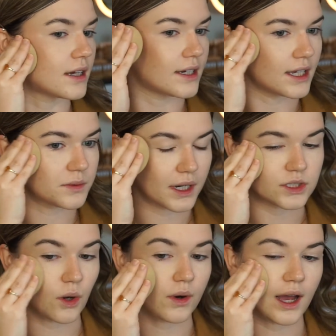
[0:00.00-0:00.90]
on days where I
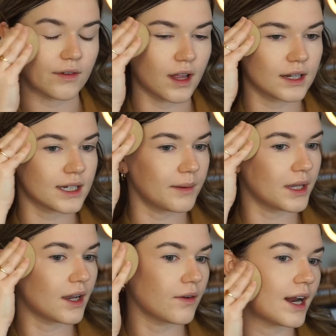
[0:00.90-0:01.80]
don't have a lot of time to
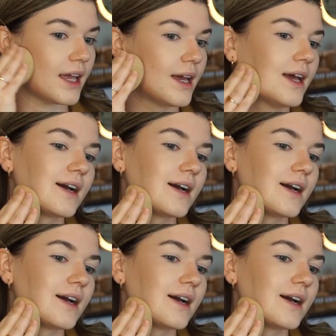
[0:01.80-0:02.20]
get ready